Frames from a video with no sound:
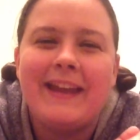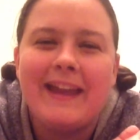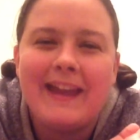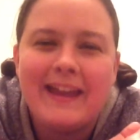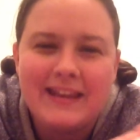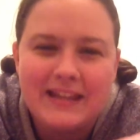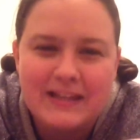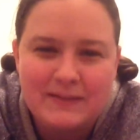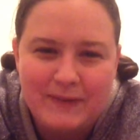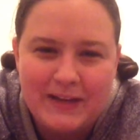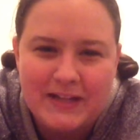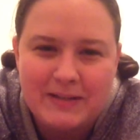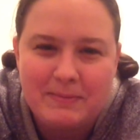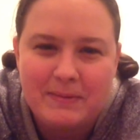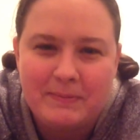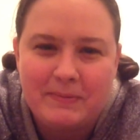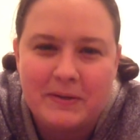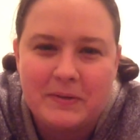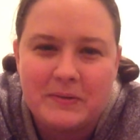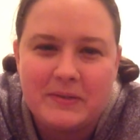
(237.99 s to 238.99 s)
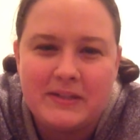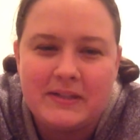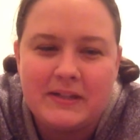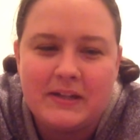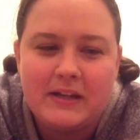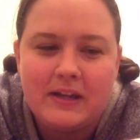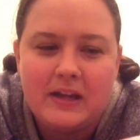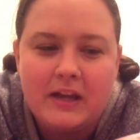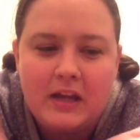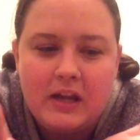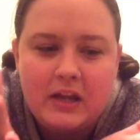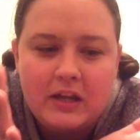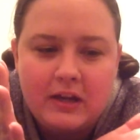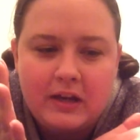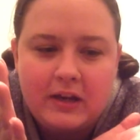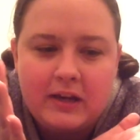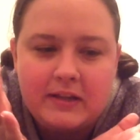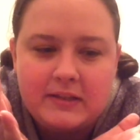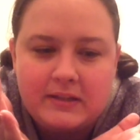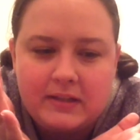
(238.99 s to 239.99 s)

in this Facebook post. Alright,